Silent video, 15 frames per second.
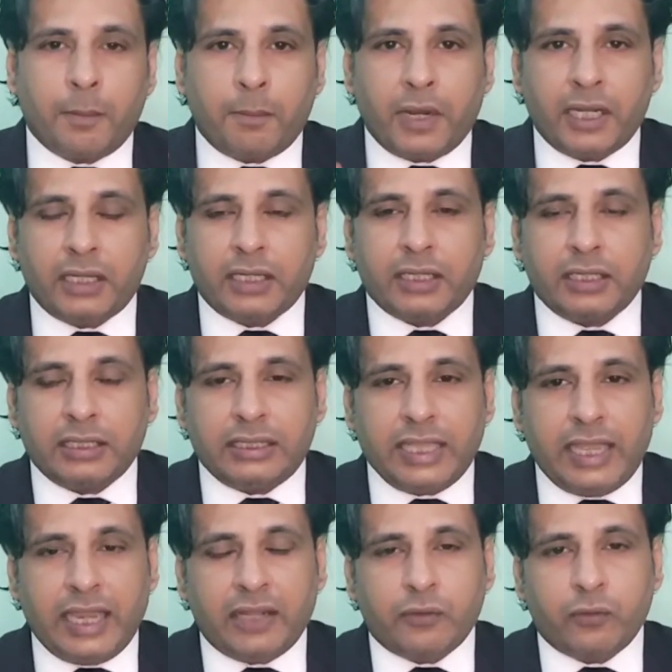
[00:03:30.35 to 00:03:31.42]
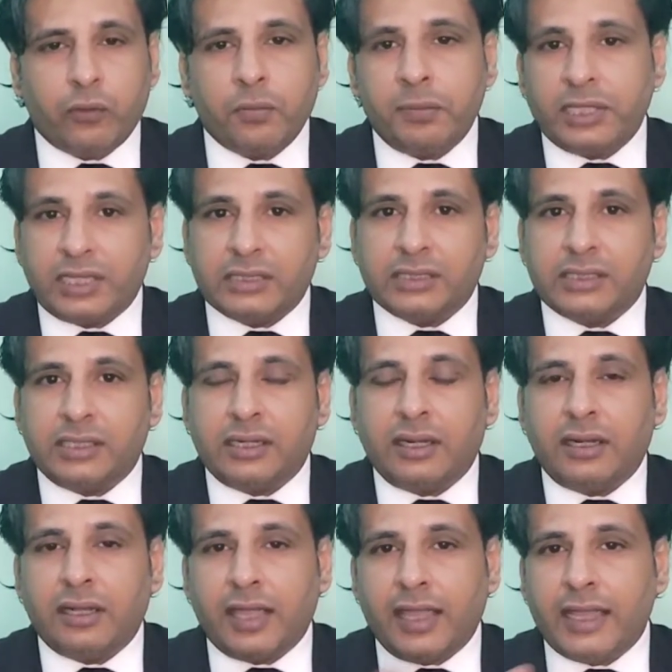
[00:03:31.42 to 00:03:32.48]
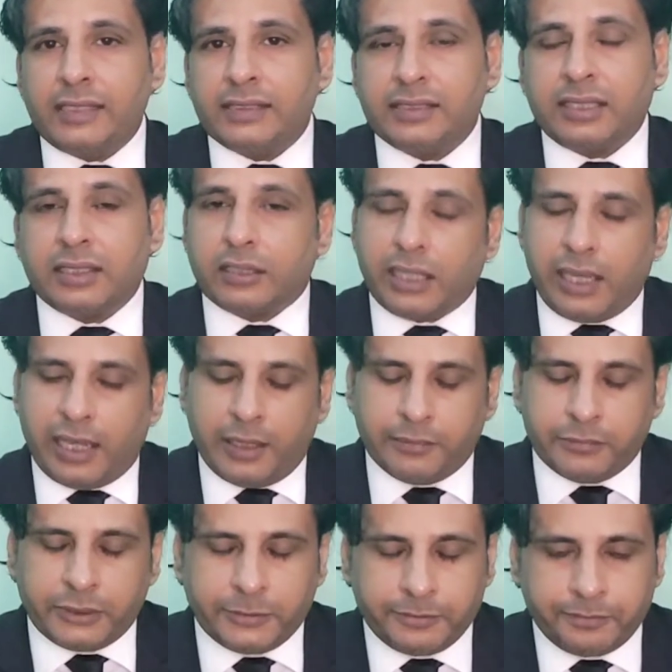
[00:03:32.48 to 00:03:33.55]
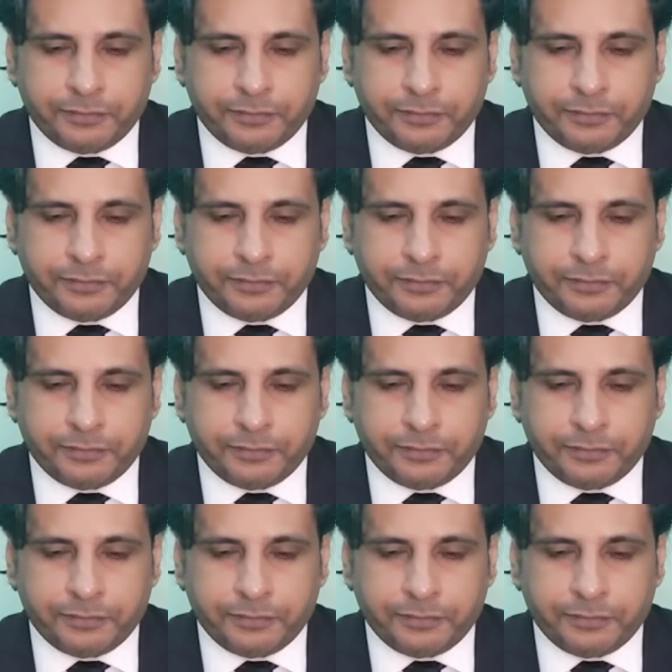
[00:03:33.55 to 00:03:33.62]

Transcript: but that would be considered as Qatl.